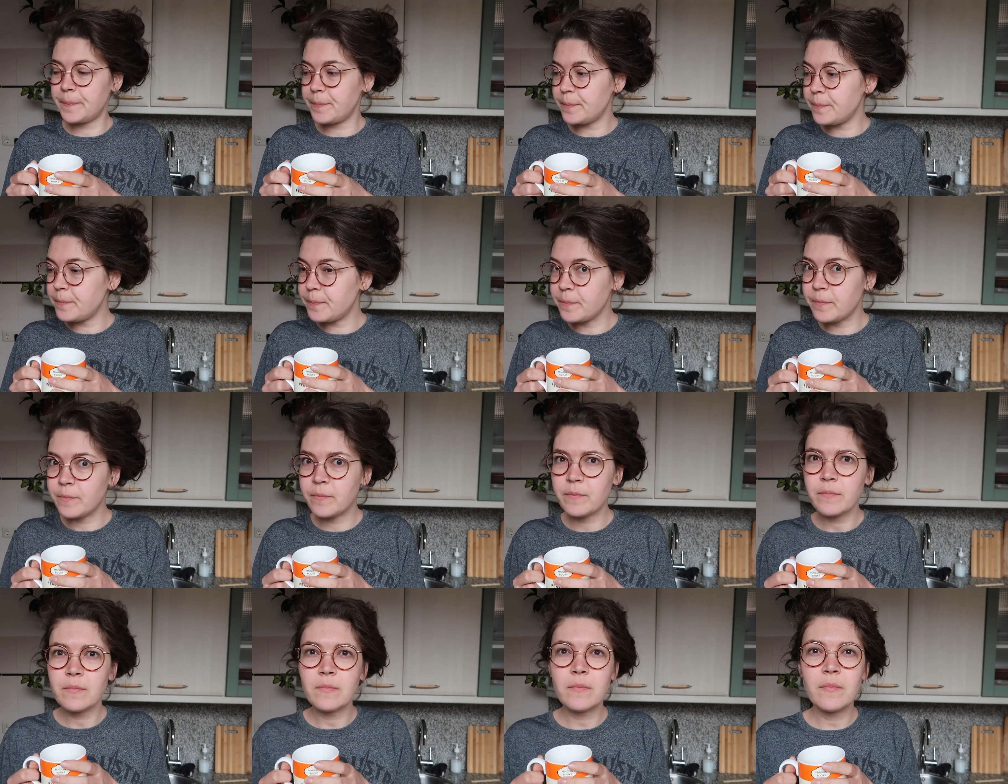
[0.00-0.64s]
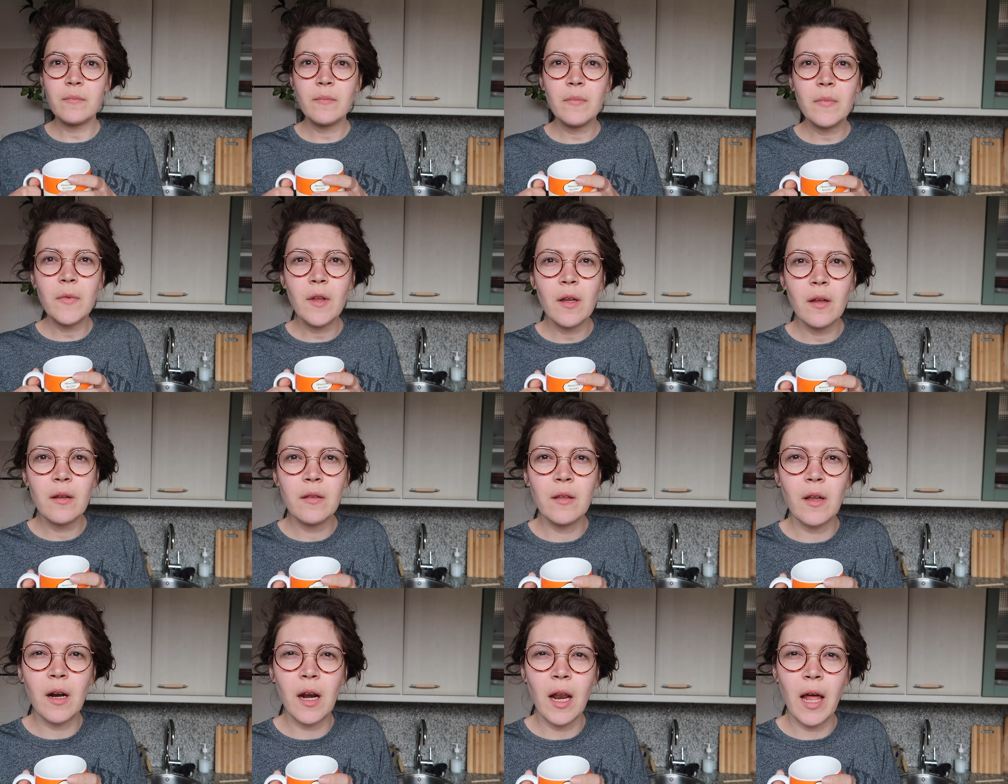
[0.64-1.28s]
The
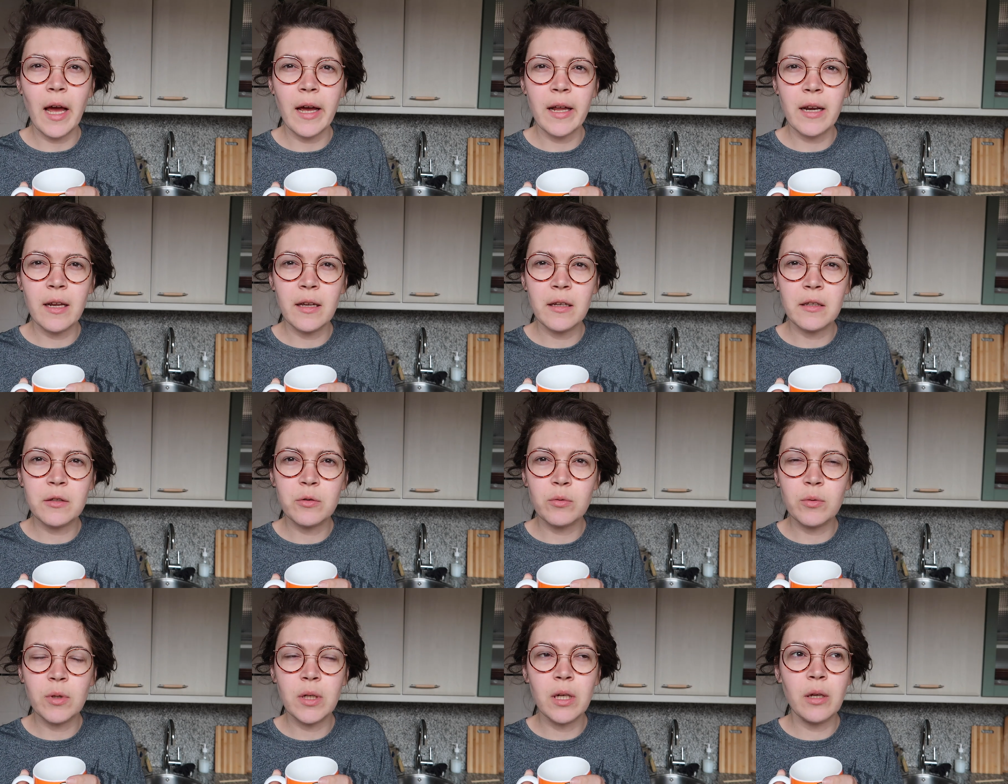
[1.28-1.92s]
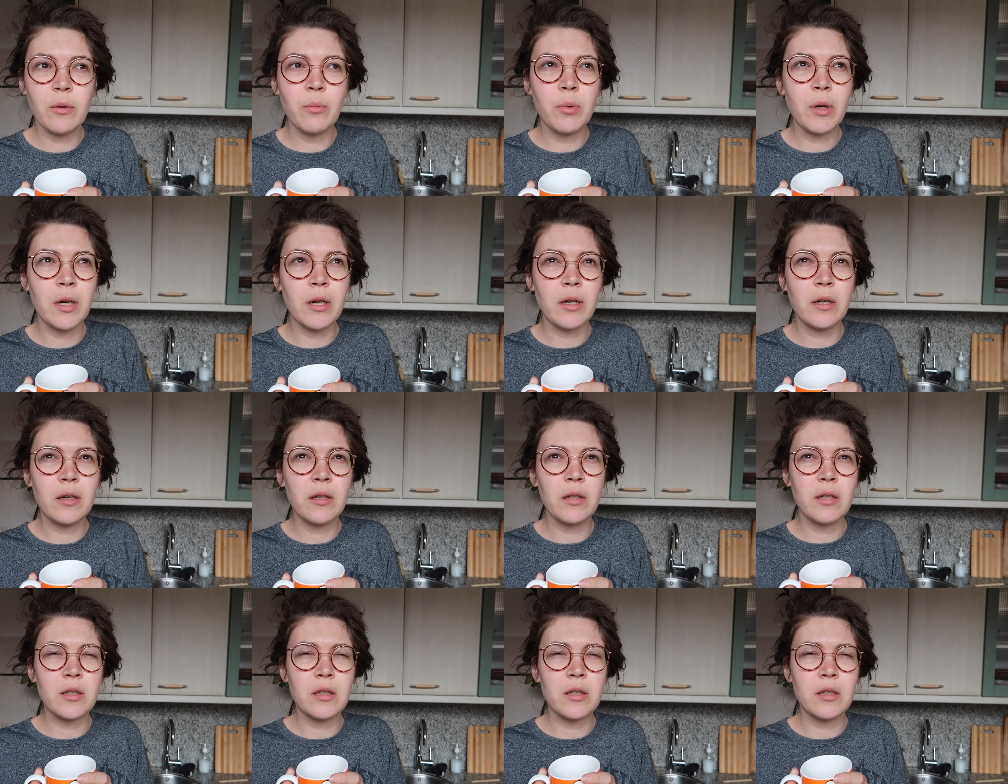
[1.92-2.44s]
lighting is really weird.